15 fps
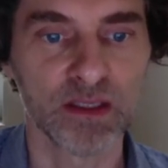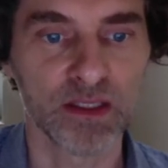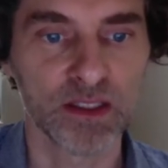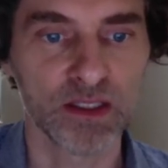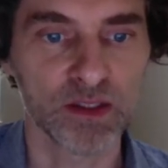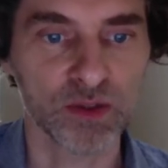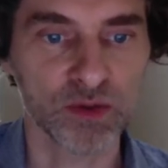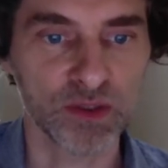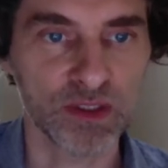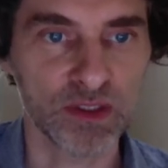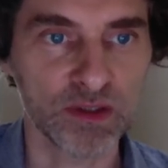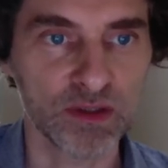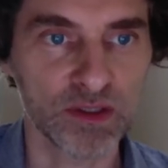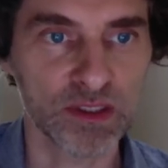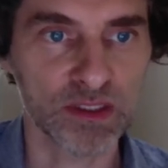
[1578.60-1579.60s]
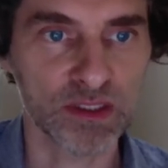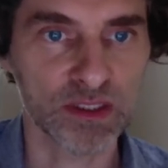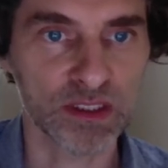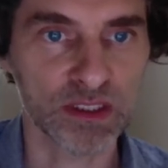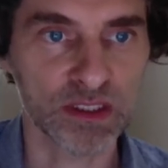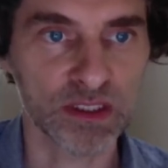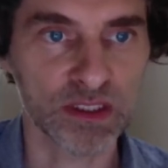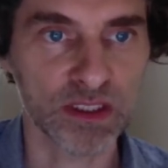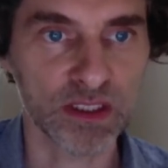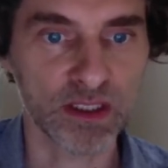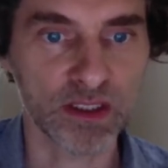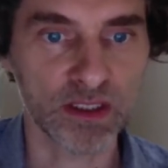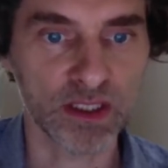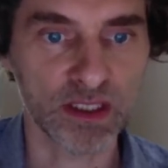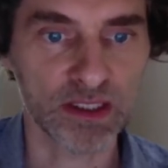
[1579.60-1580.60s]
So here's
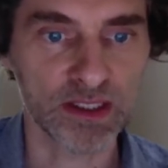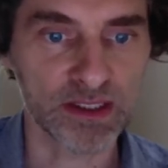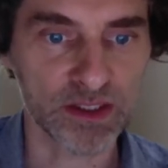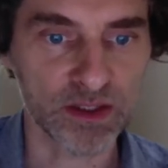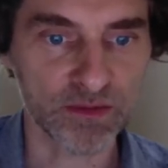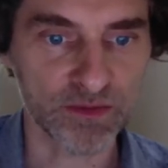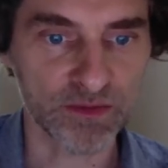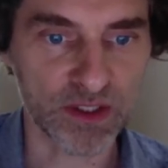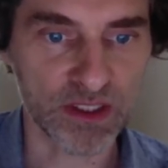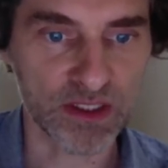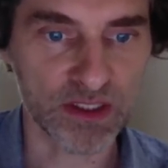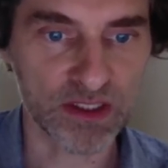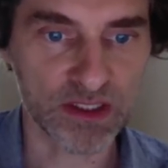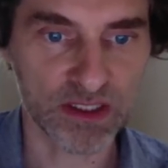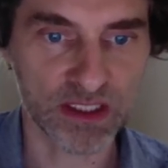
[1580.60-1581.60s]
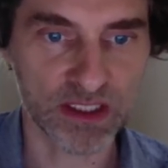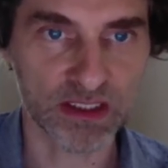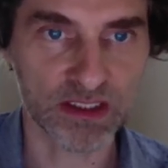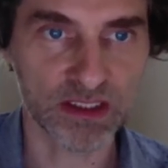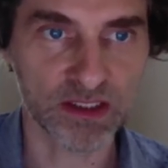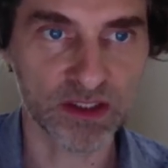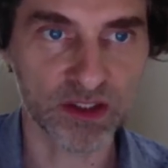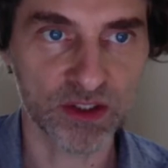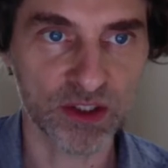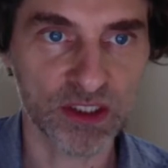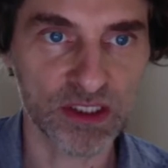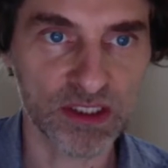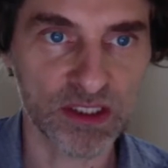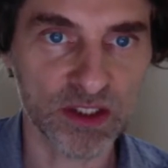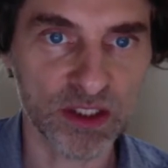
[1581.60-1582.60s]
a list of genes. These are
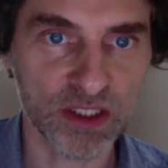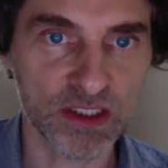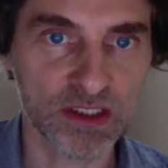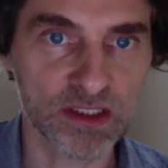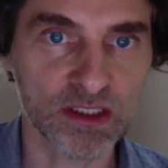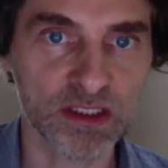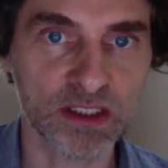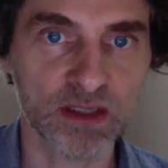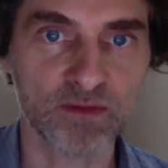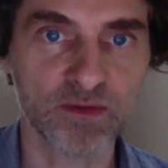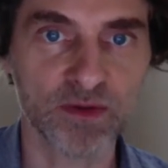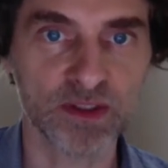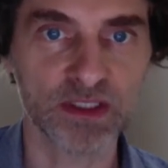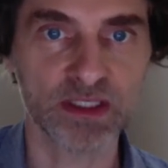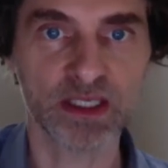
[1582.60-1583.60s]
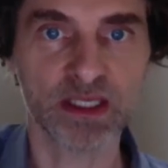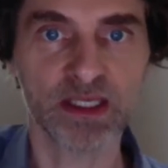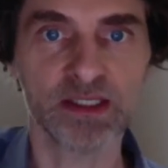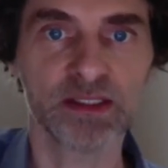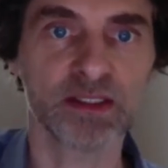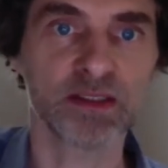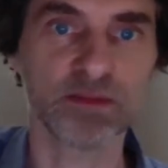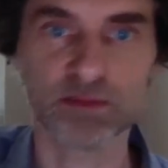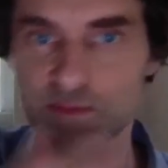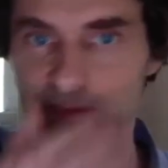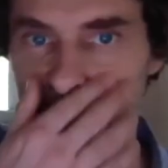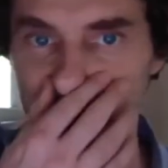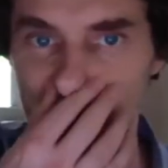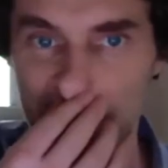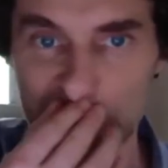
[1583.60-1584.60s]
just the genes discovered in the last
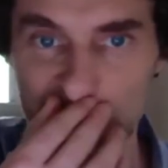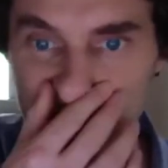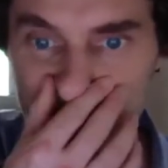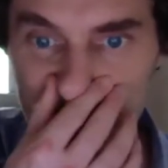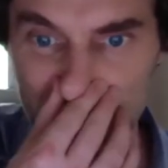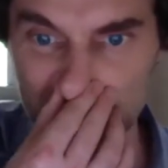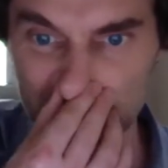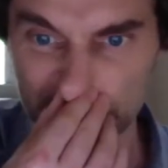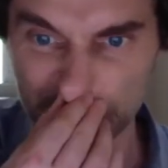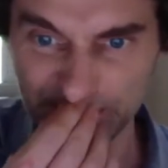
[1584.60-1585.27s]
8 years.